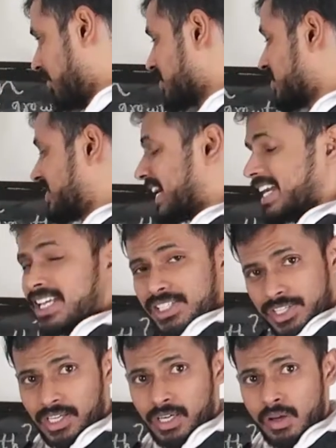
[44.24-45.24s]

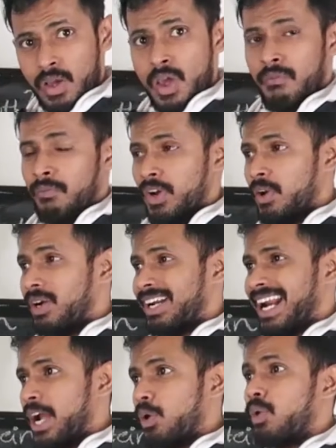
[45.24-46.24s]
studies here. We will
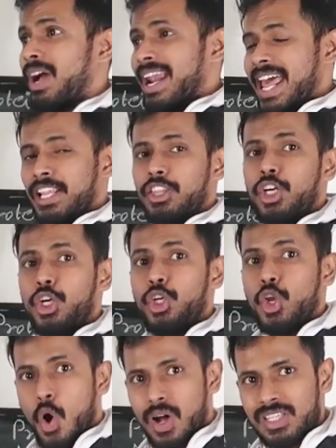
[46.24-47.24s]
try to connect the
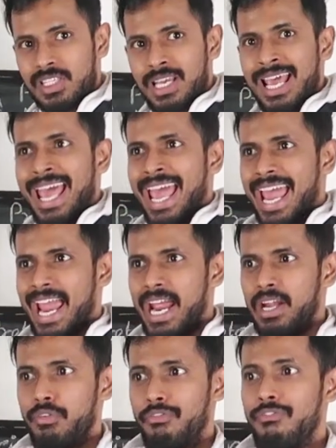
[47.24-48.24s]
dots
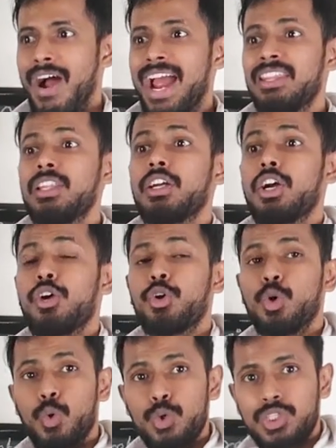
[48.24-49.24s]
and find the
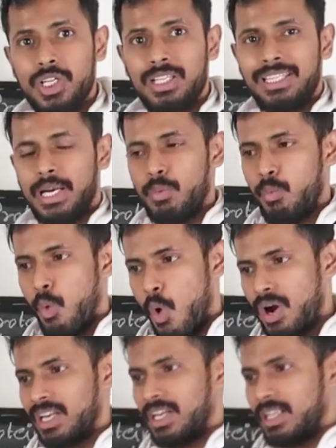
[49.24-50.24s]
conclusion that
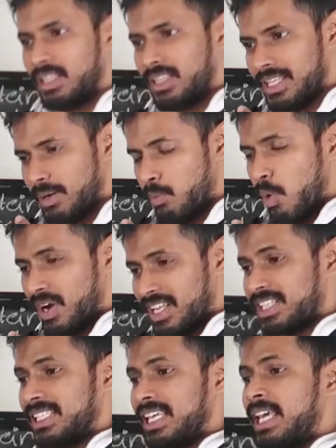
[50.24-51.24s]
what
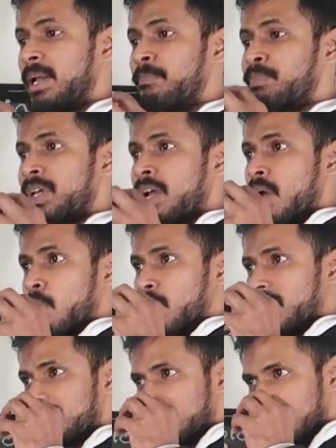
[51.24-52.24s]
is the
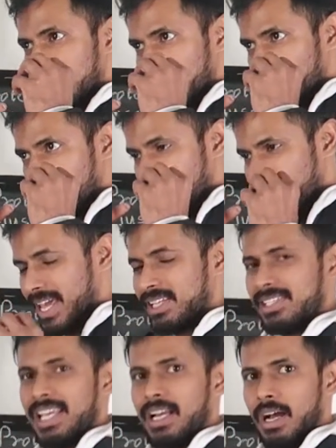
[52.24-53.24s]

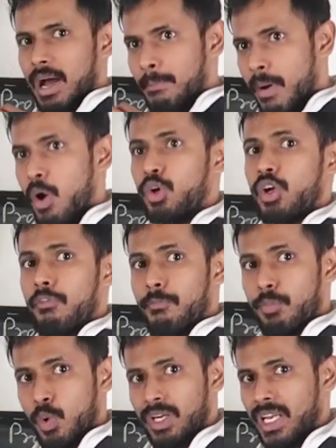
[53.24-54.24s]
basic amount
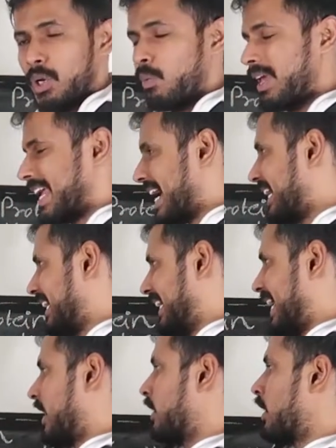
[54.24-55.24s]
of protein we can
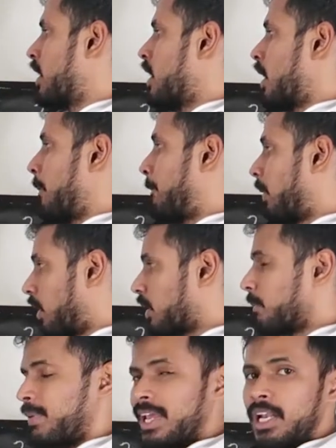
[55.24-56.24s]
take
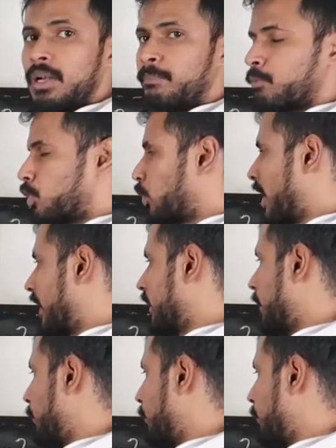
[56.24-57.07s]
per meal to get that